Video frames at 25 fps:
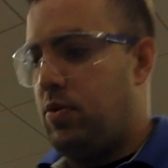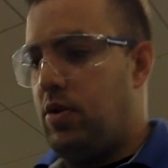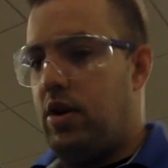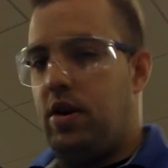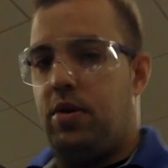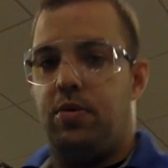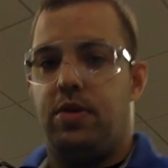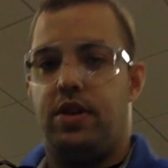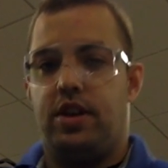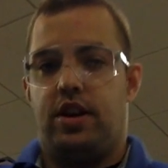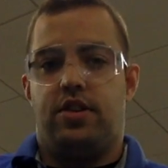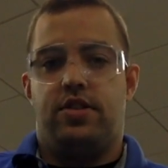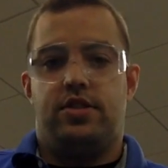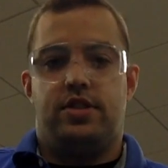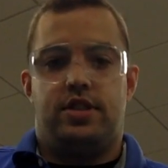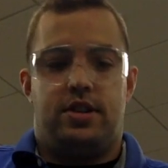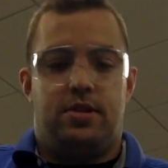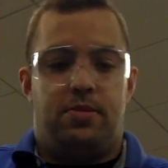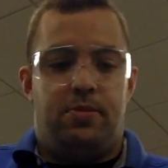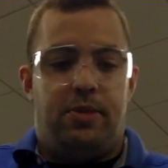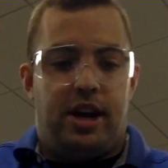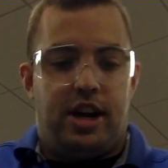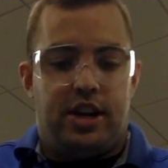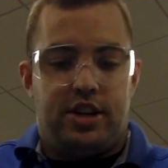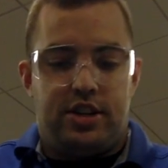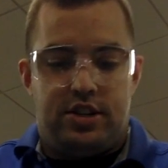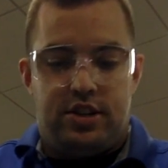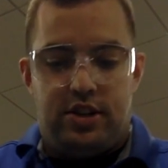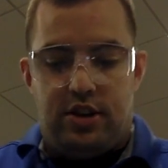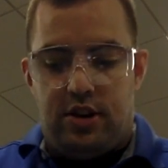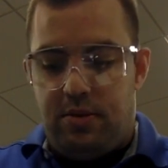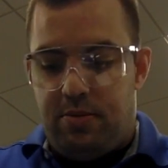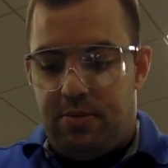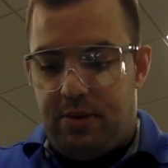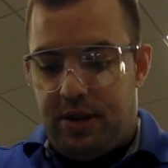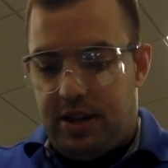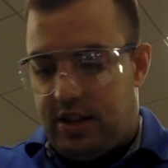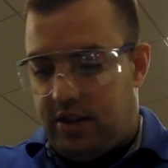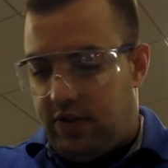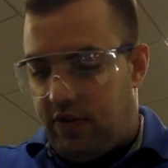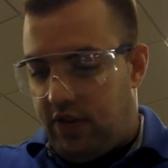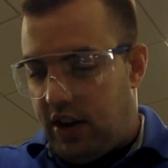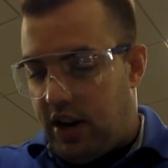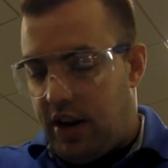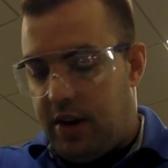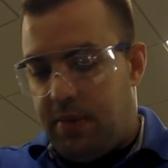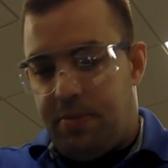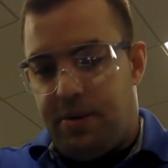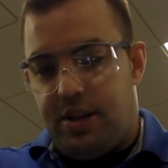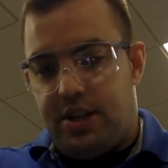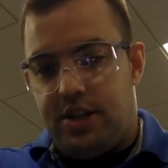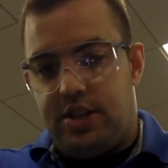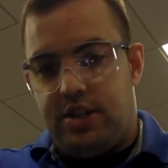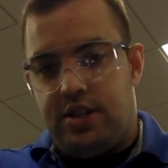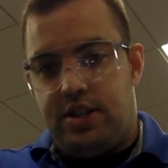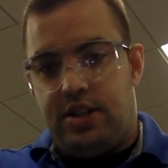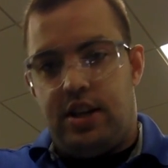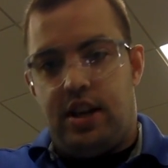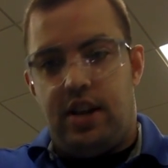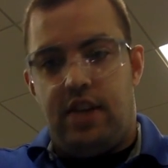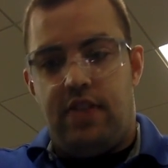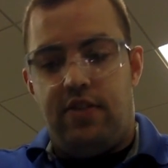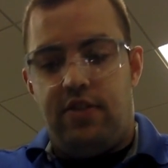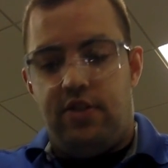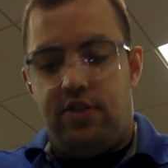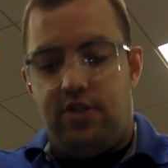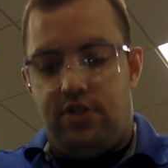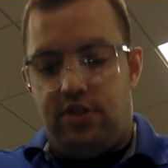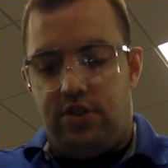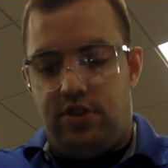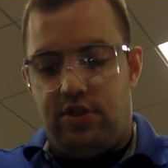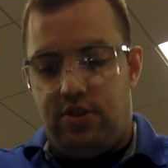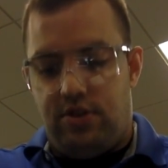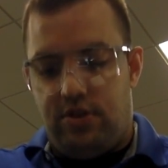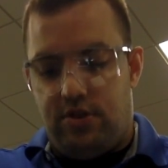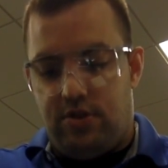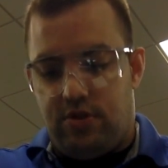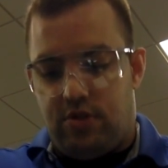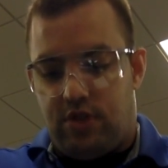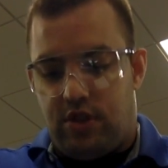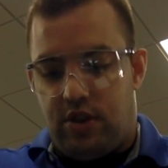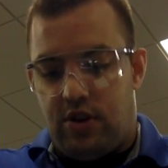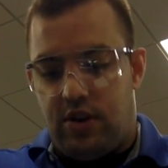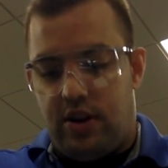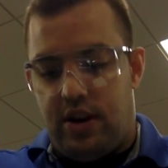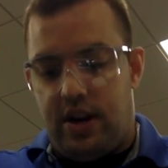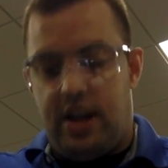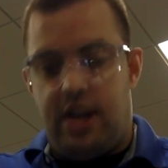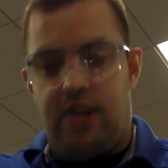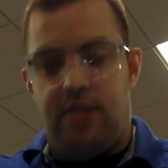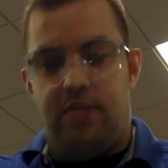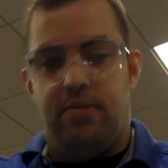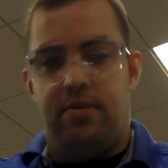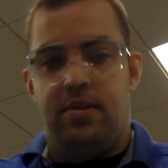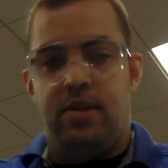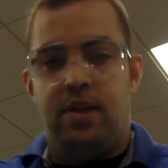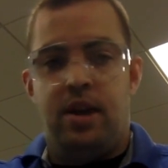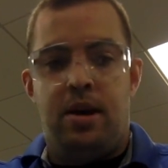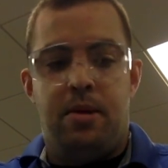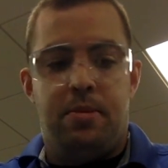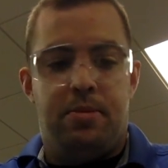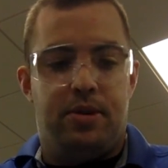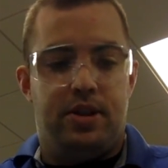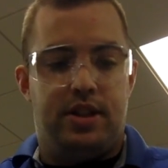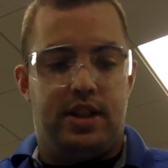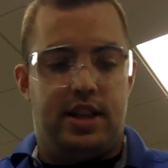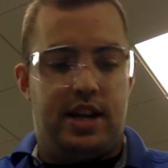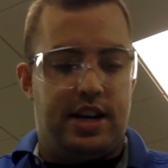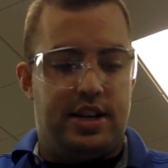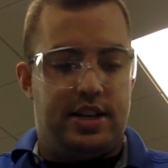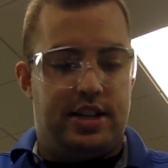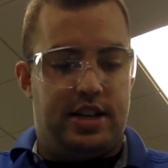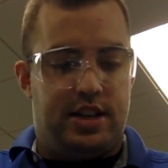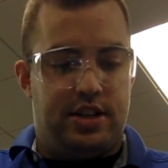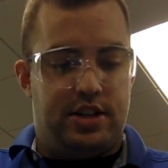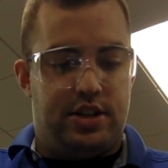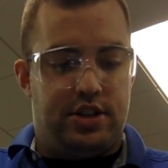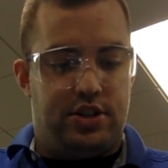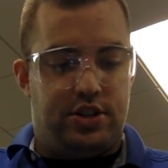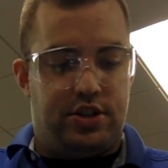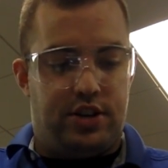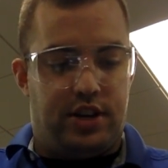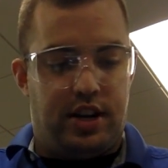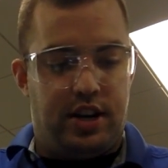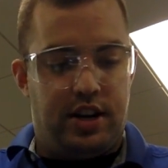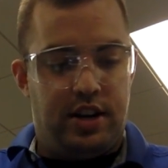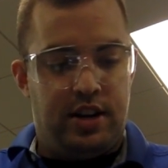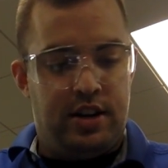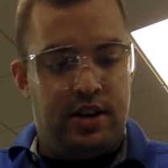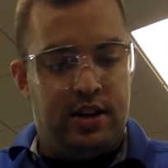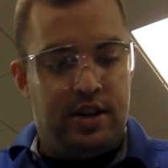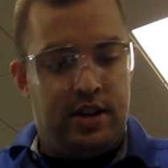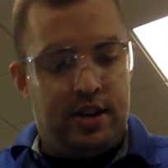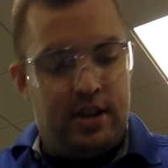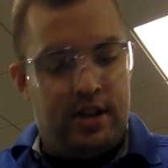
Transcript: what we use to make soap, it's very much safe to go ahead and put that down the drain.